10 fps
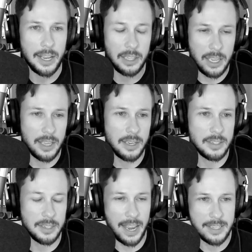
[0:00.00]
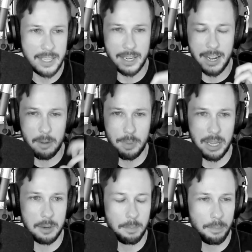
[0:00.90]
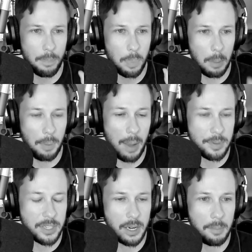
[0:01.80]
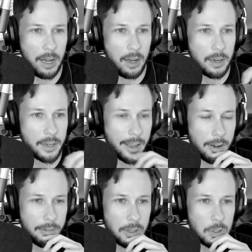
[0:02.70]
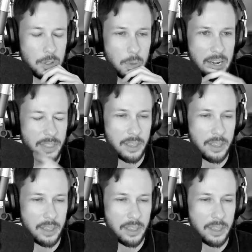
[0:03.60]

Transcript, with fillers: Aliens has that kind of big pop cinema kind of feel to it, I